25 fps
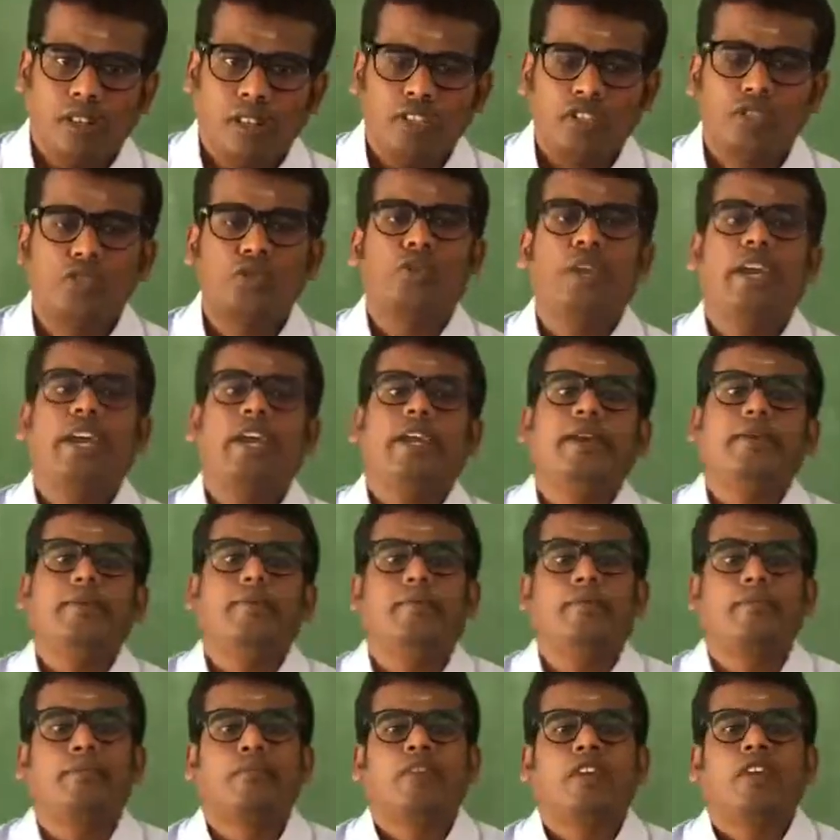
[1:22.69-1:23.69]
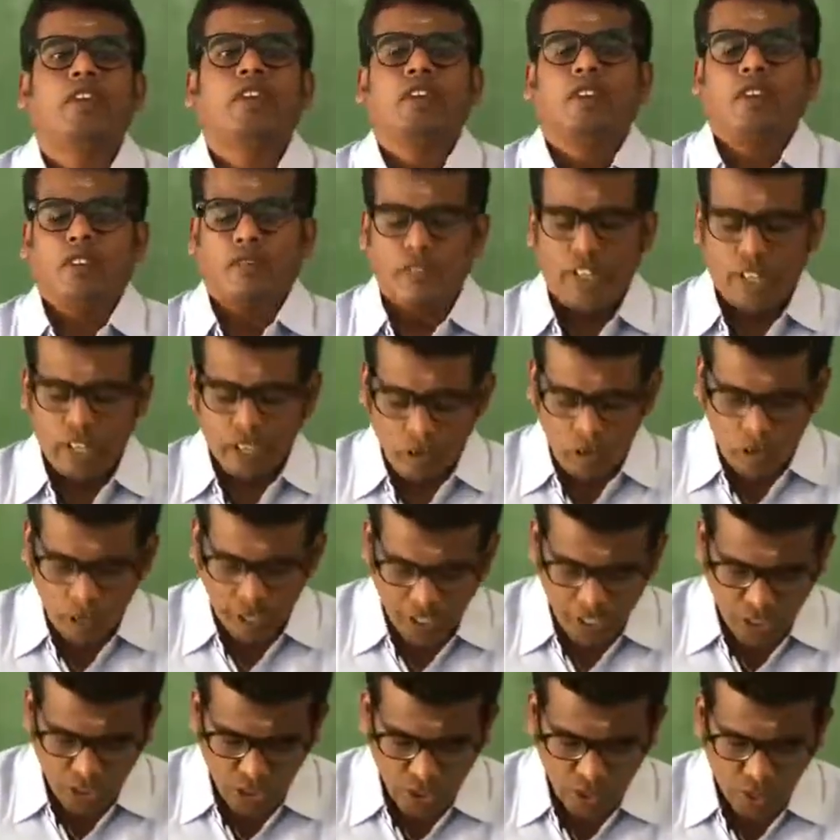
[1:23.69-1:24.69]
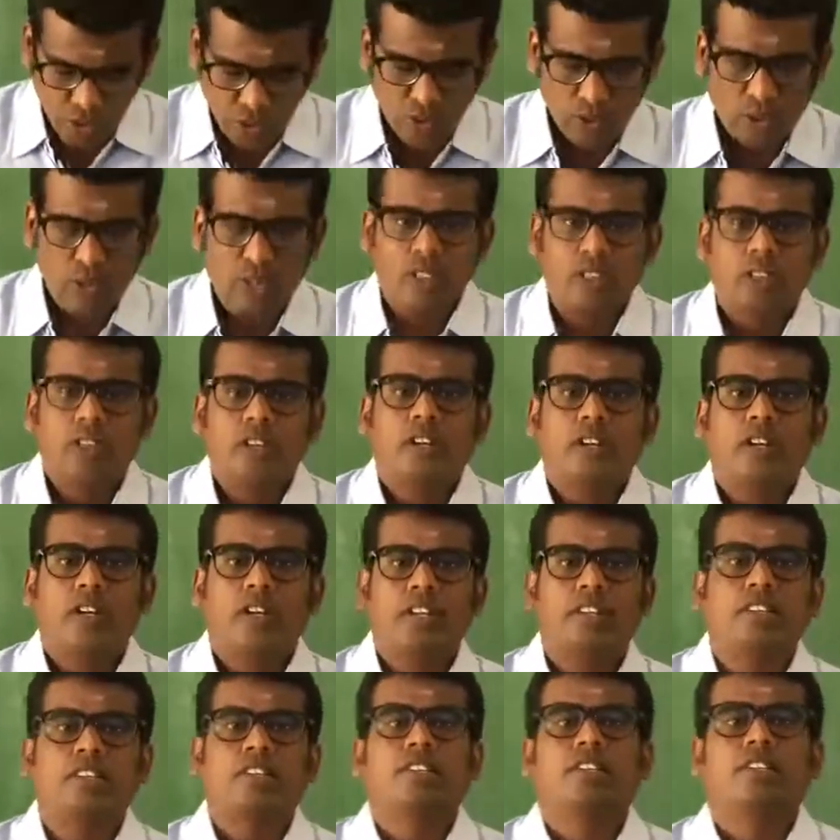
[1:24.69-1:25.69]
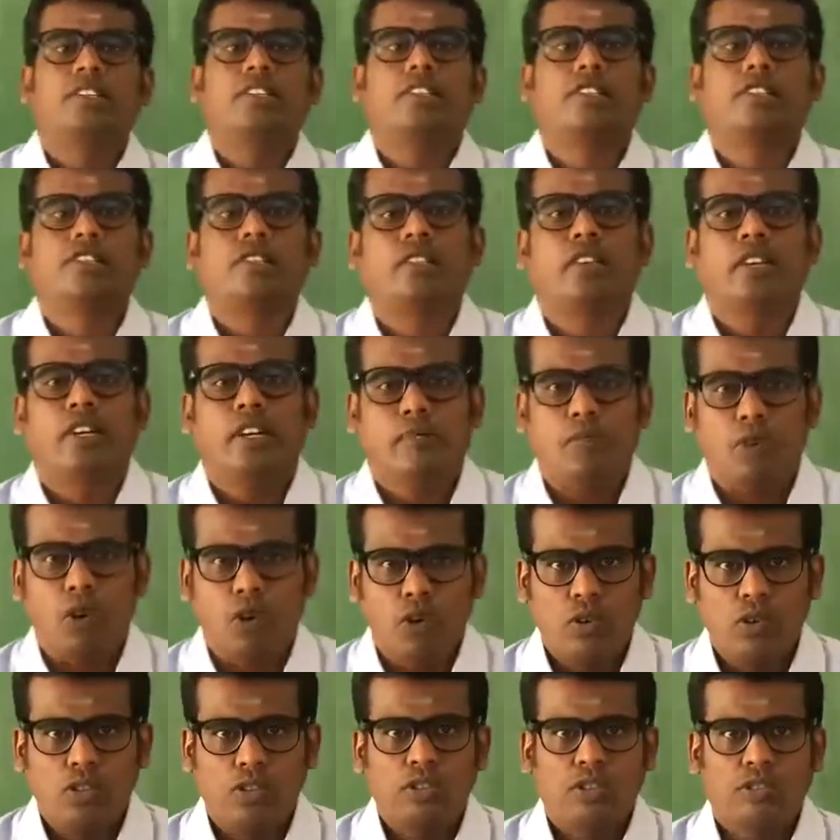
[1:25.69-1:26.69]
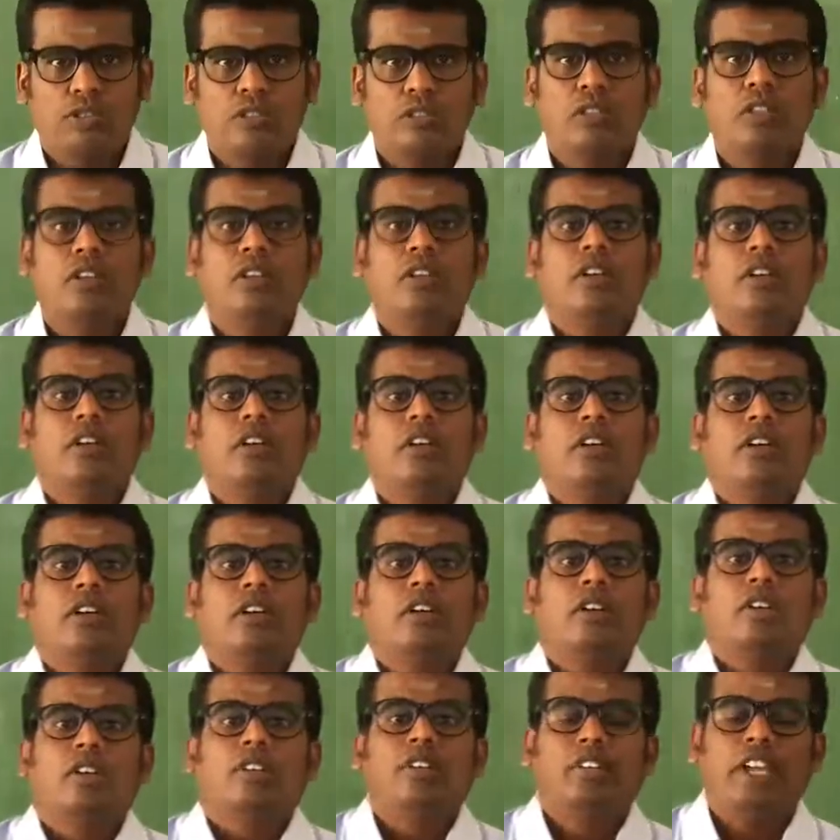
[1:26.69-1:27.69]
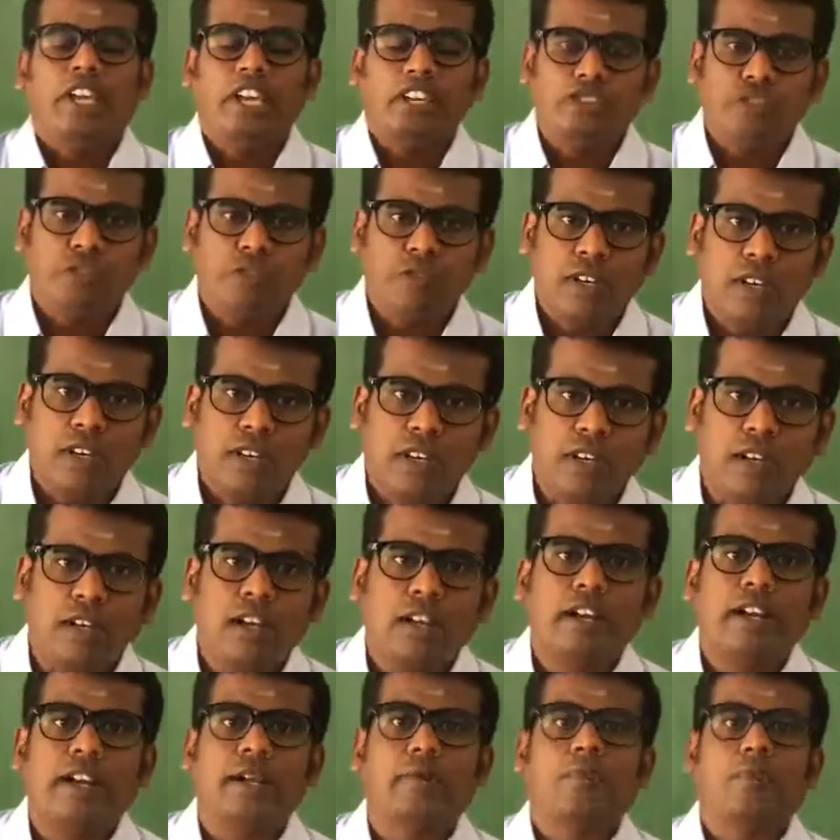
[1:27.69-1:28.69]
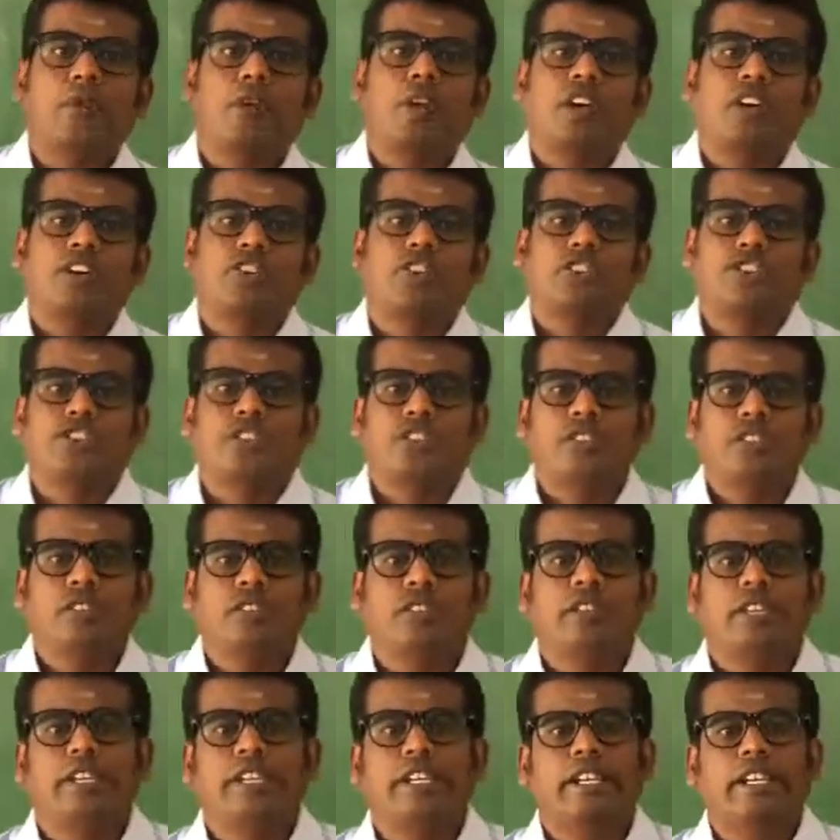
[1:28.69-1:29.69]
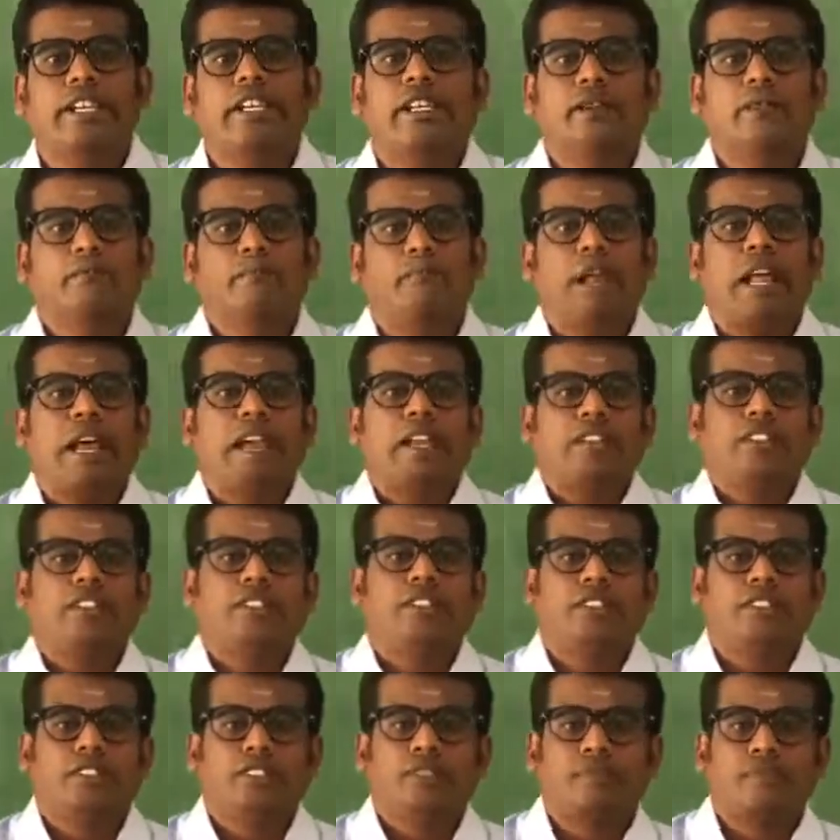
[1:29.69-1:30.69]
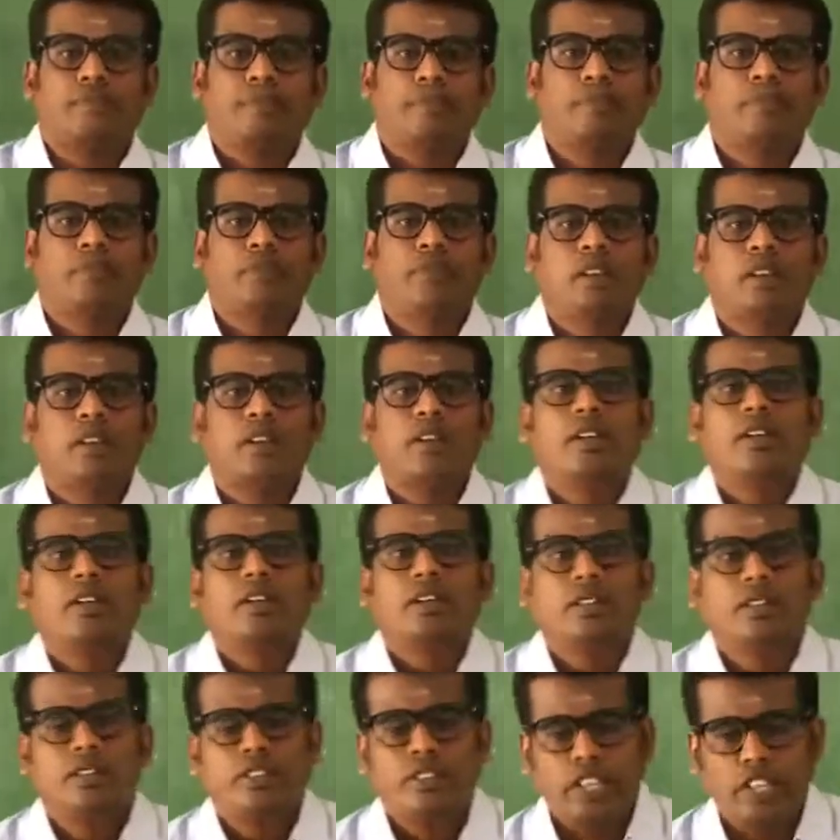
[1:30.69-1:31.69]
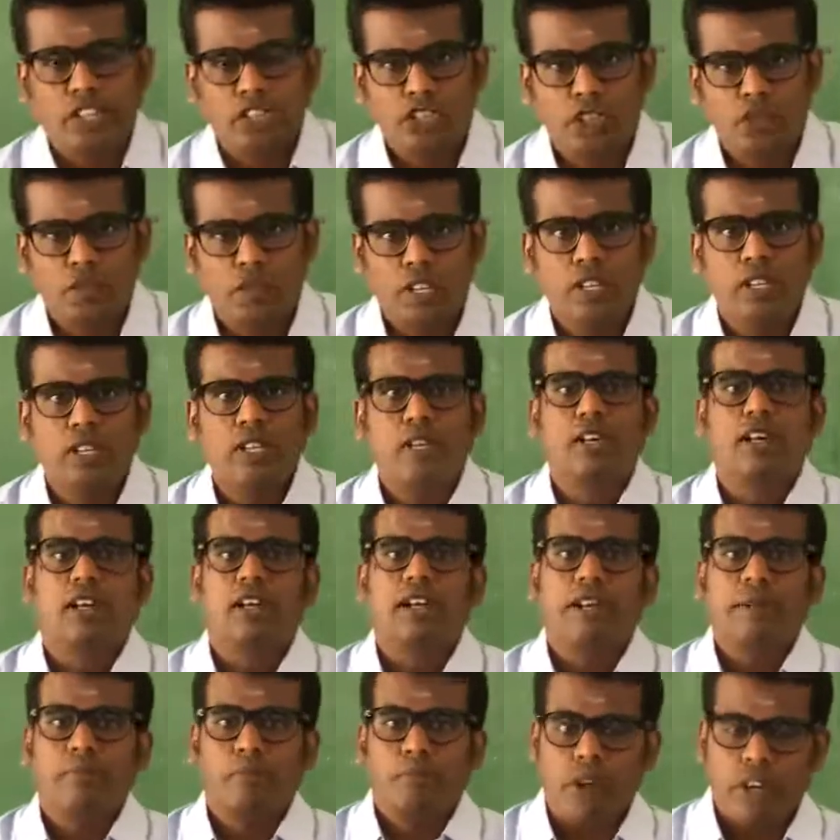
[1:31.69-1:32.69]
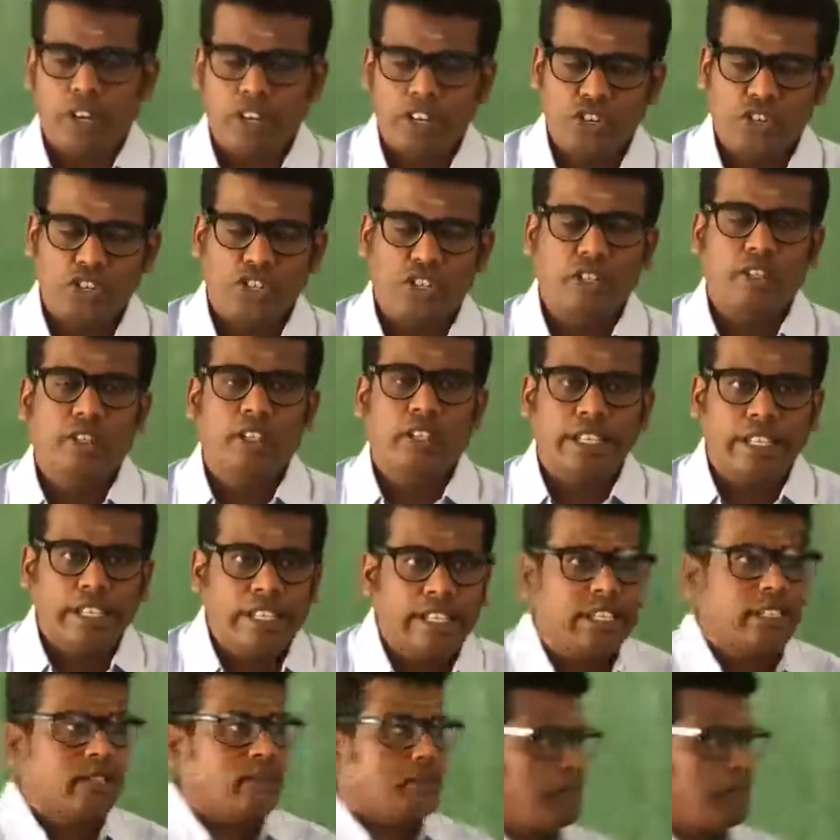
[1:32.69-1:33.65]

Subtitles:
Today we are going to discuss about sexual reproduction in plants. Sexual reproduction in